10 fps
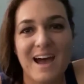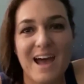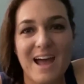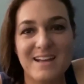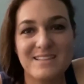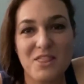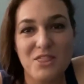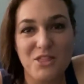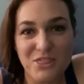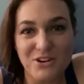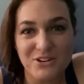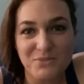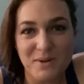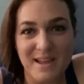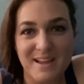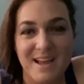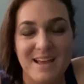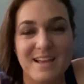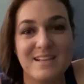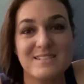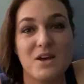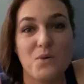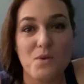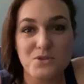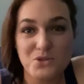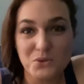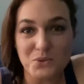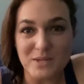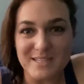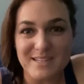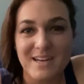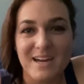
and the 3rd way is with tutoring.